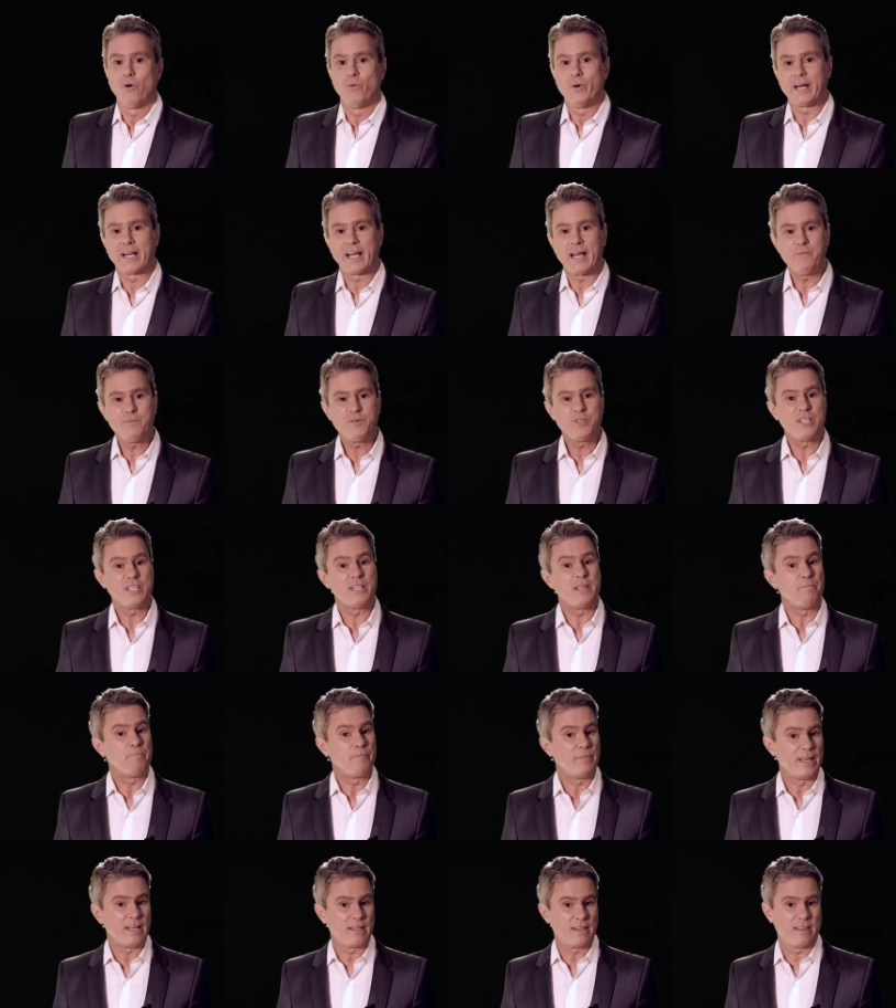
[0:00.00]
when it comes to the
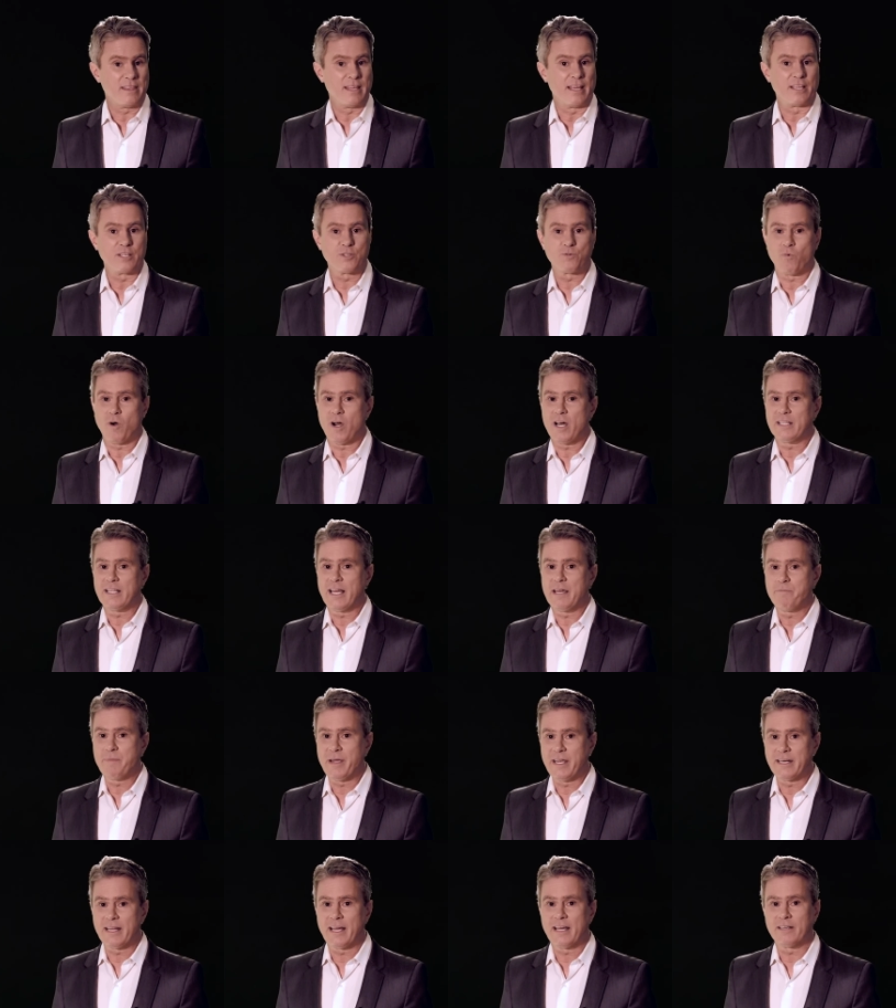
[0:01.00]
big things, while I
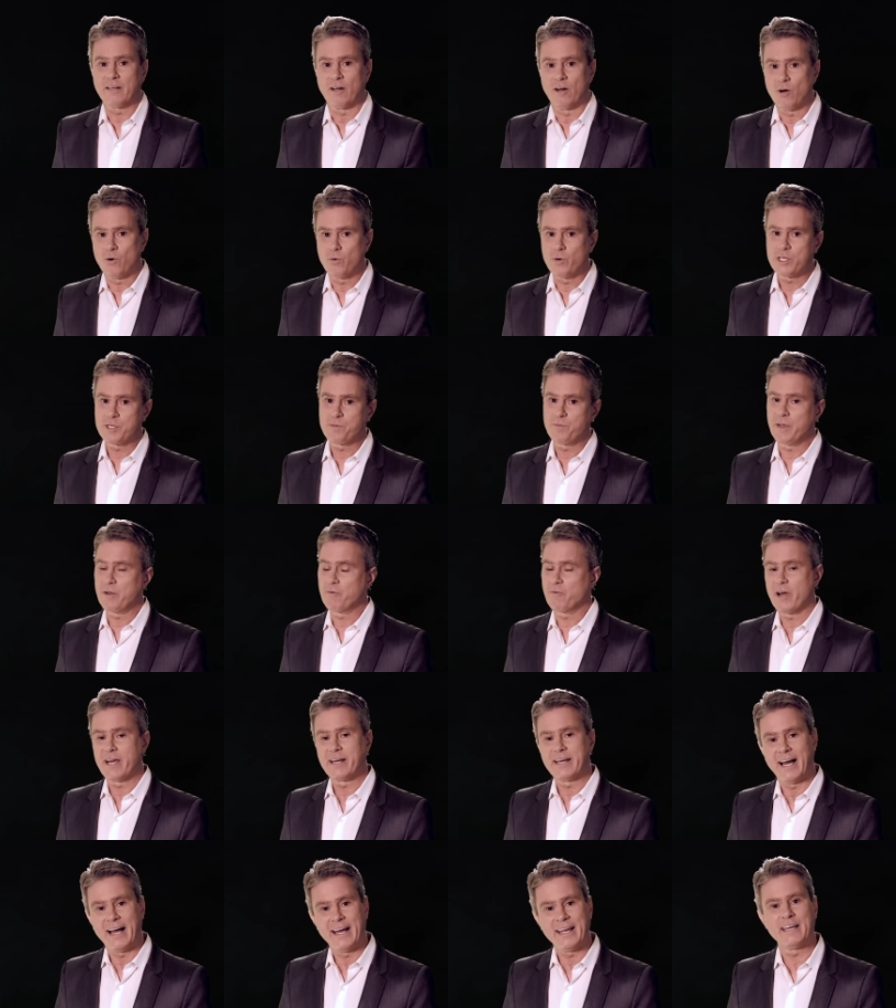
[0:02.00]
may not always be
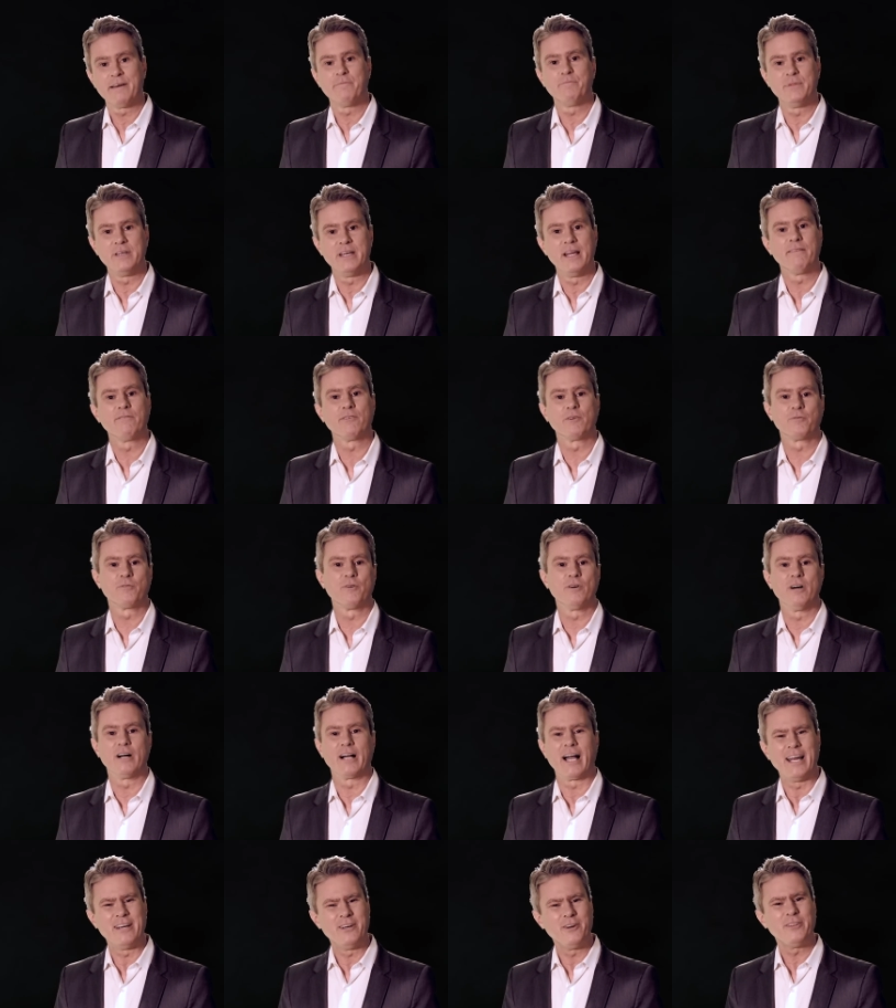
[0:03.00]
right, I am never
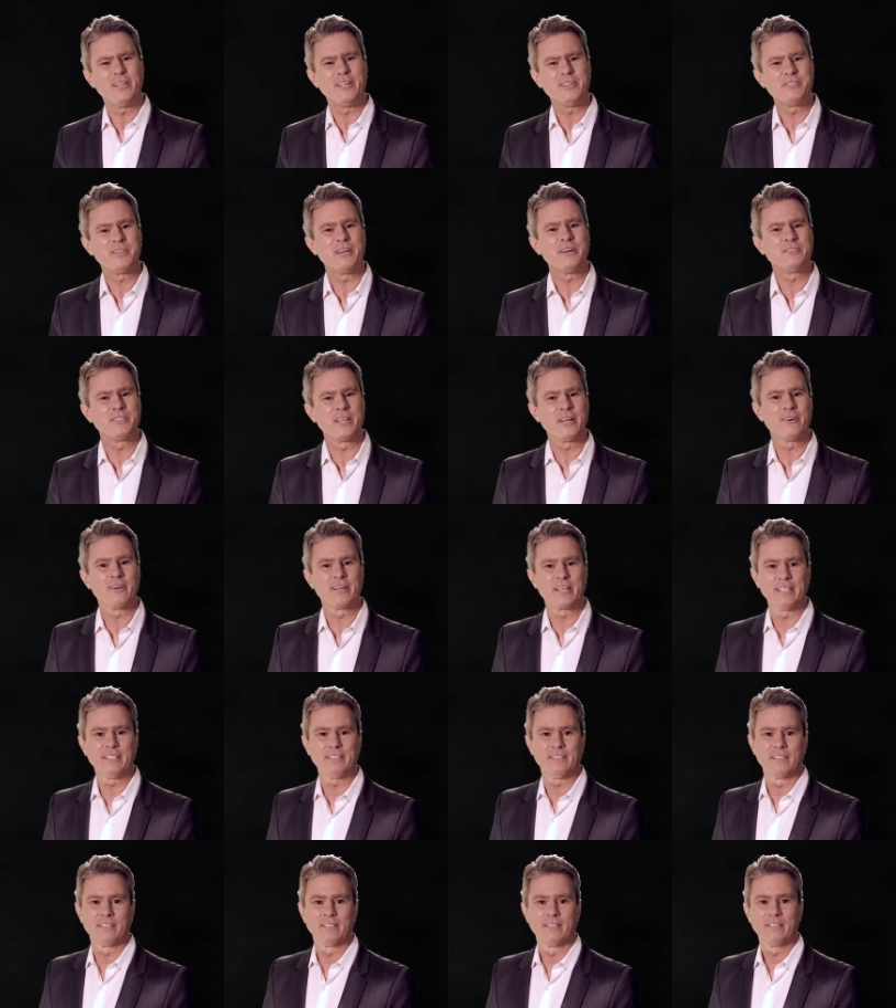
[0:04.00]
wrong. I know that sounds
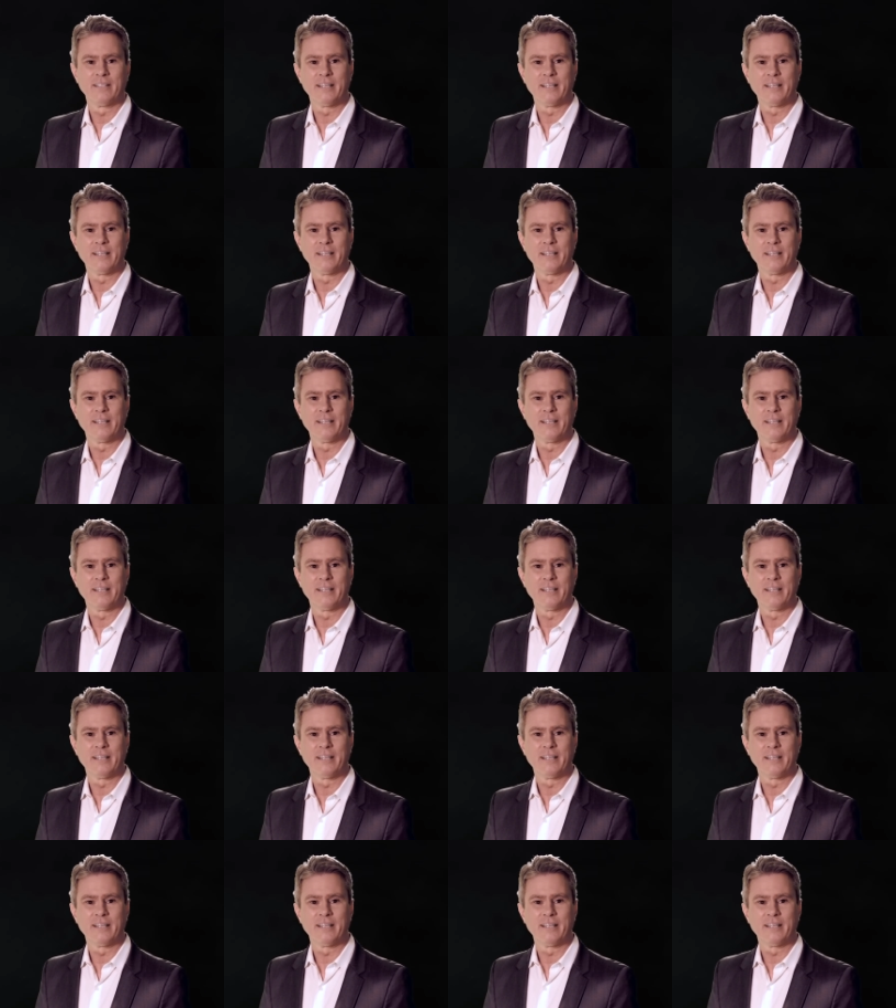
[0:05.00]
arrogant.